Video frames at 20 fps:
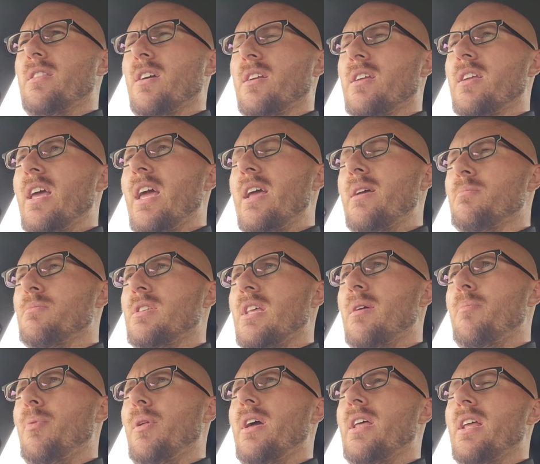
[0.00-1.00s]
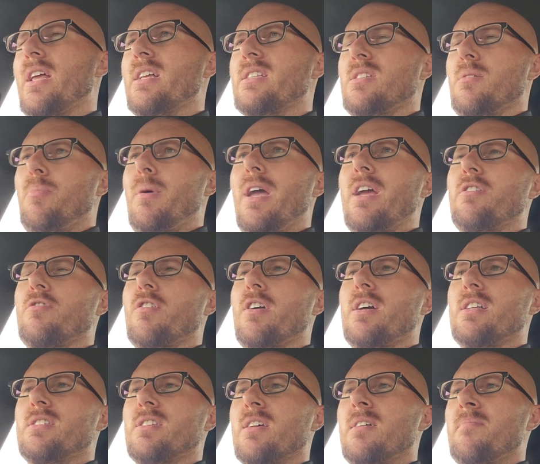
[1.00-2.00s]
games they played against the
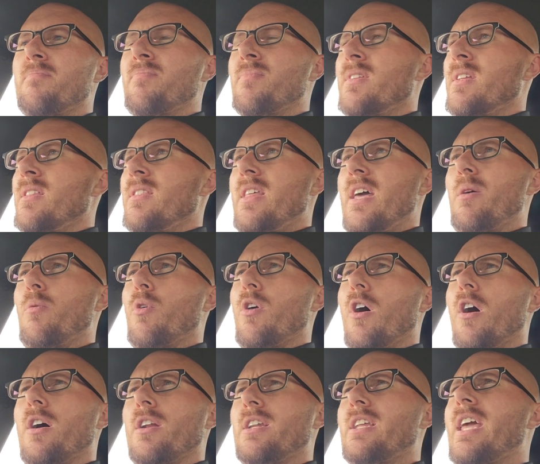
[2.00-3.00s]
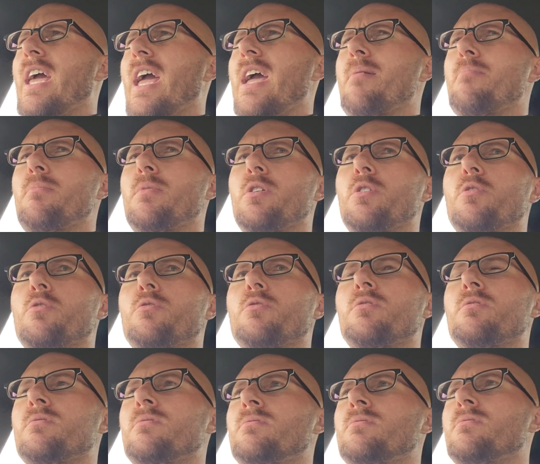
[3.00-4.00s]
Patriots. They were on Cam
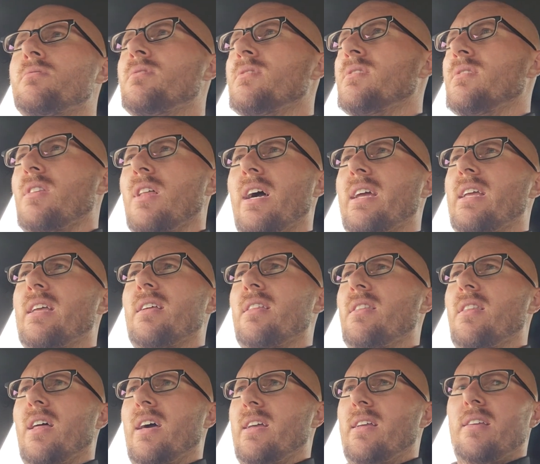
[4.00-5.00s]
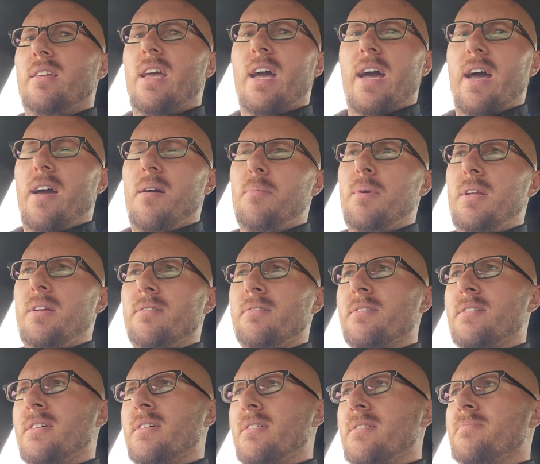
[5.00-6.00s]
Newton. Yeah, I mean,
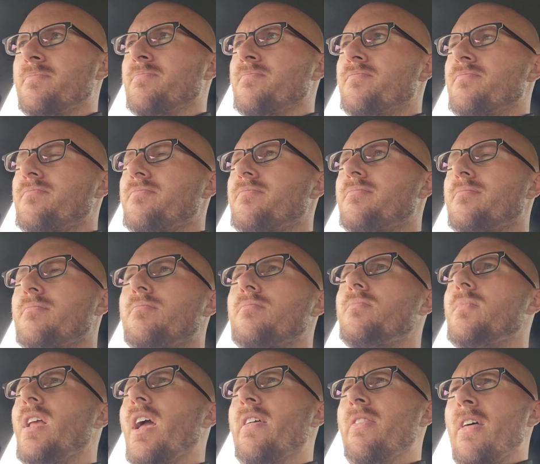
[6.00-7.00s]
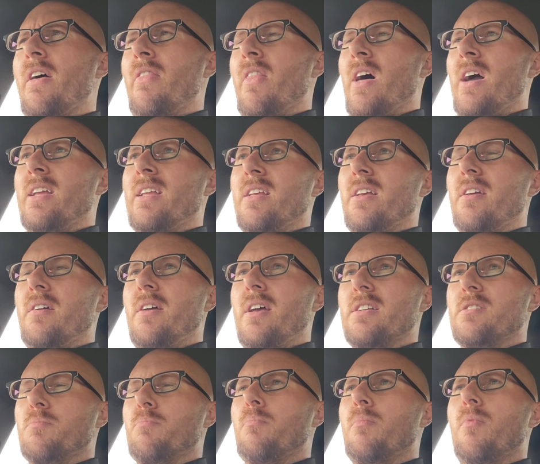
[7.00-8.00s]
and then, like,
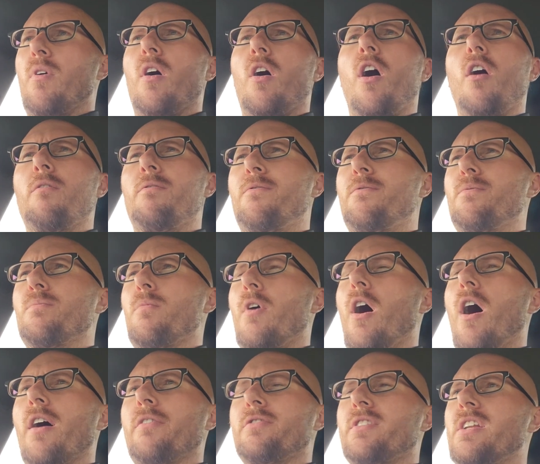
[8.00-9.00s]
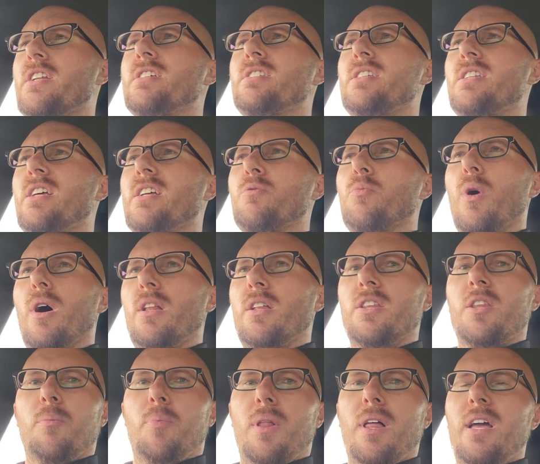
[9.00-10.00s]
as often as he did well in
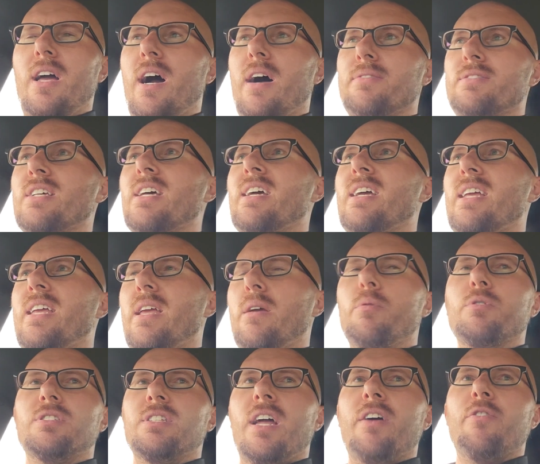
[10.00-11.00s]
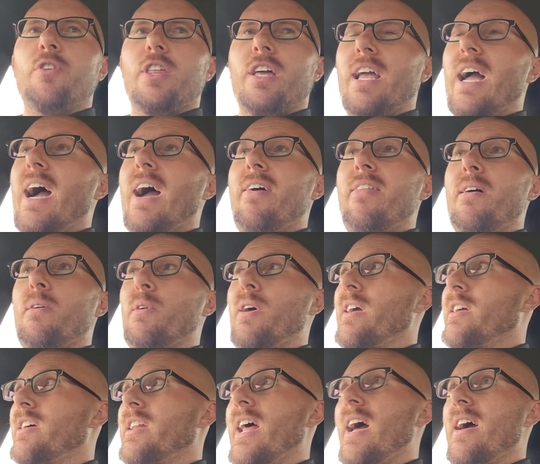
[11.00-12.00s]
the playoffs, he was never the guy
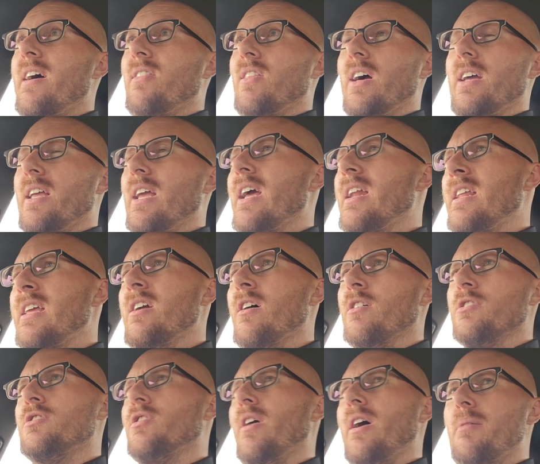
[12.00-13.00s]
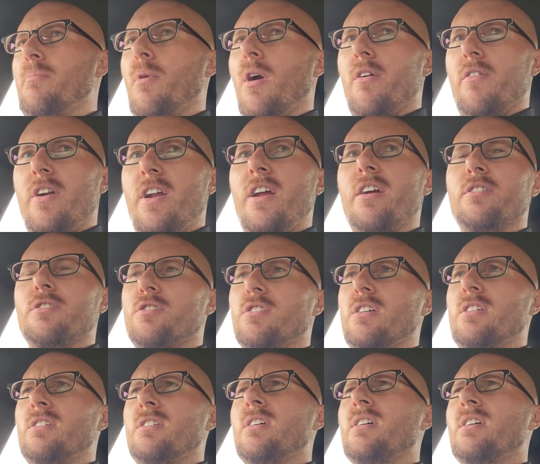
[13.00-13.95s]
that could have, like, and he also had Marvin Harrison,